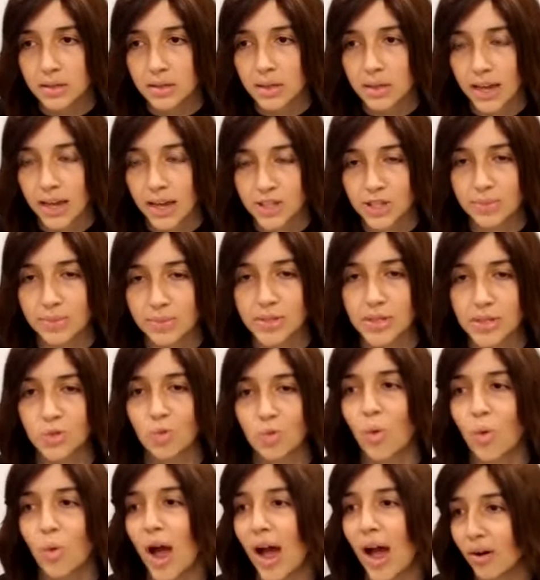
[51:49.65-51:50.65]
Hashem says,
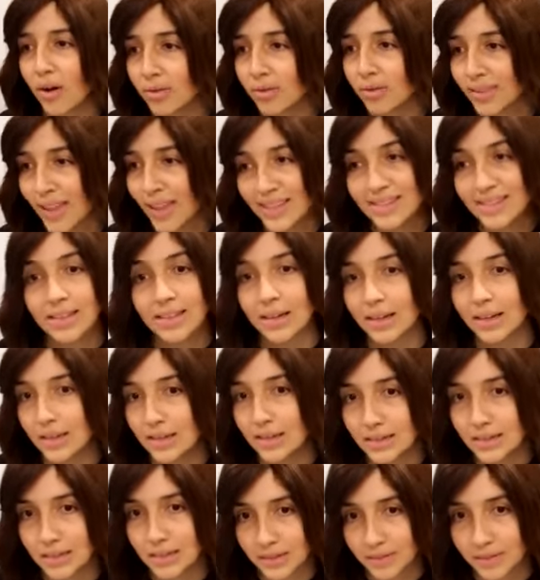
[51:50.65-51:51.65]
wow, that's not
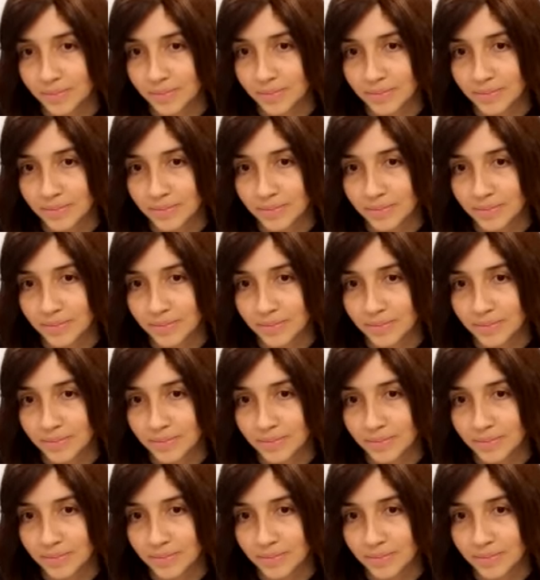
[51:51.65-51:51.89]
easy.